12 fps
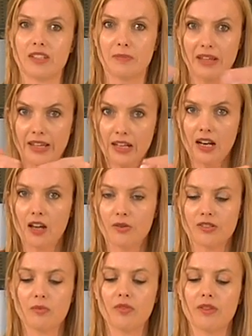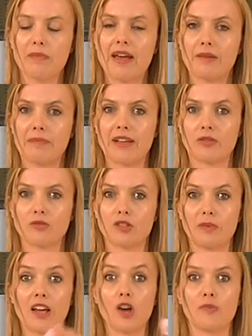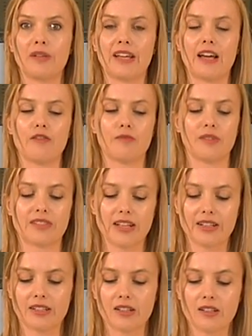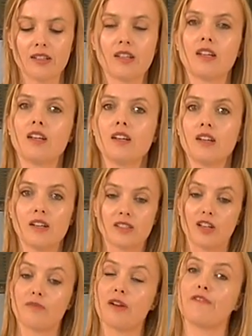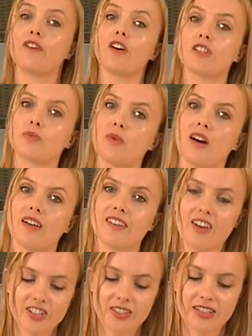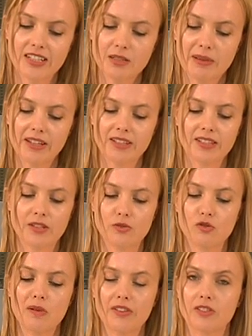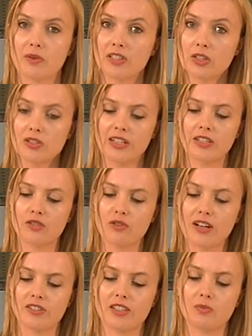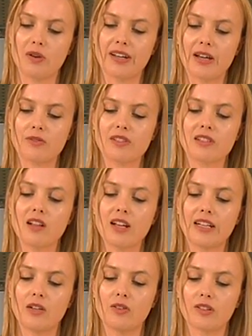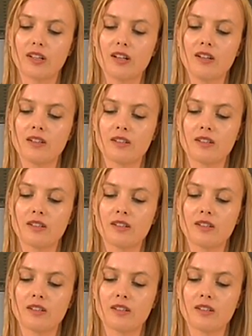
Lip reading: it to be enclosed, I want the petals to be opening out from the centre. So for my first one, I just need to make a central bud. So I usually stretch this one out slightly longer.